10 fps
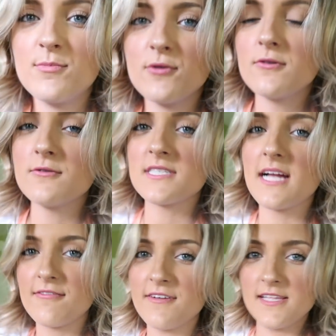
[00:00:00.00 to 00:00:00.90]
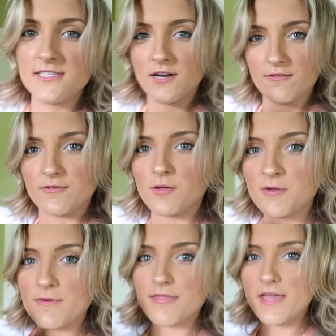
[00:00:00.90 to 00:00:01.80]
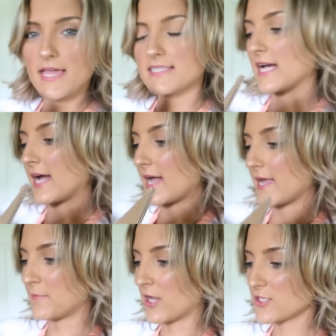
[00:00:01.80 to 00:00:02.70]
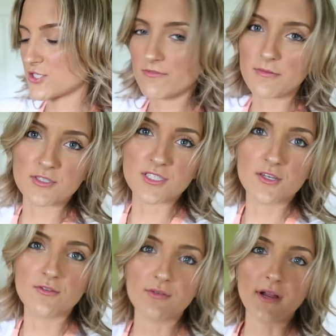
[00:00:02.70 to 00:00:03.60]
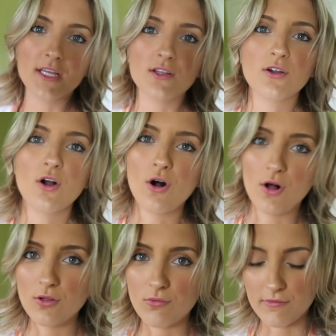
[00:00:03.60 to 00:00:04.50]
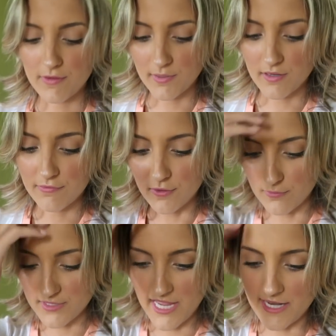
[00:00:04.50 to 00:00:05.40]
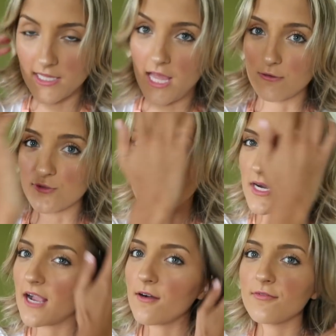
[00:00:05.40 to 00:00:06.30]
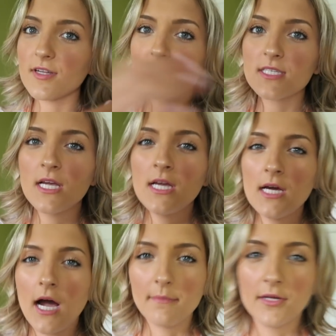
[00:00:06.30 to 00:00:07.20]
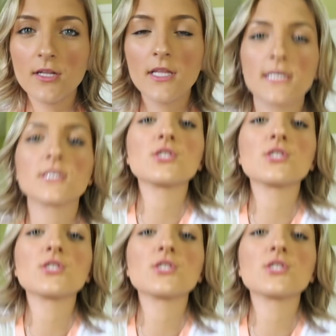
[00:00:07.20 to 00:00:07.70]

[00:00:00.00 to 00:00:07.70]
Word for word: Boohoo stuff and start filming with it. I am not sure if I'm just gonna do a regular haul or if I'm gonna film 10 loungewear outfits. I'm gonna like